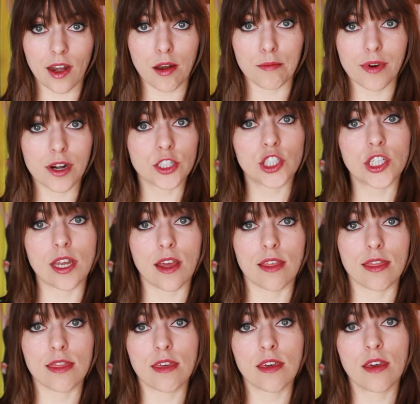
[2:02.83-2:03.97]
and on March
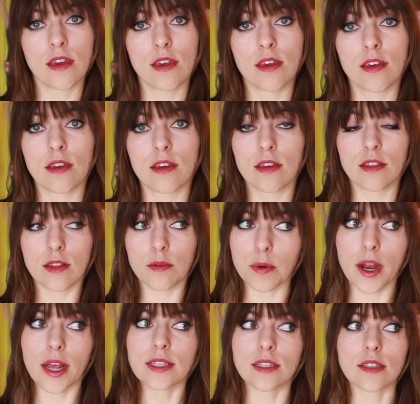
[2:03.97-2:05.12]
10th, the
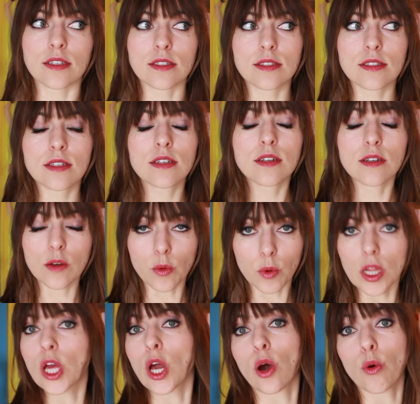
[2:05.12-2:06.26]
prices
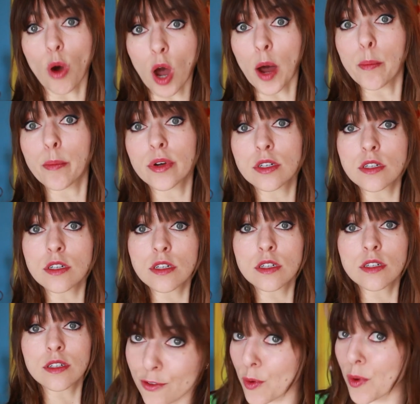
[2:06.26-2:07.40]
will go up.
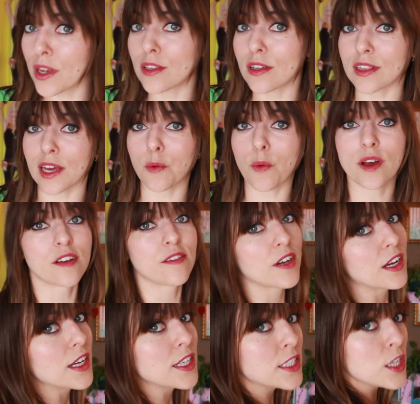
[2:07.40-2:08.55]
If you wanna look like one of
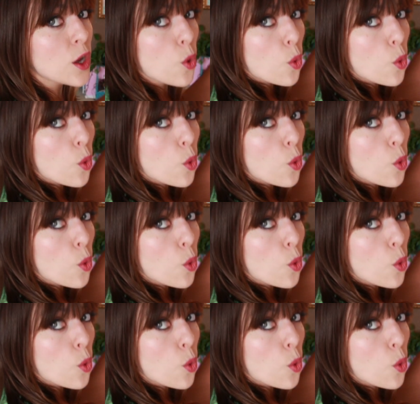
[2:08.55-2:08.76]
us,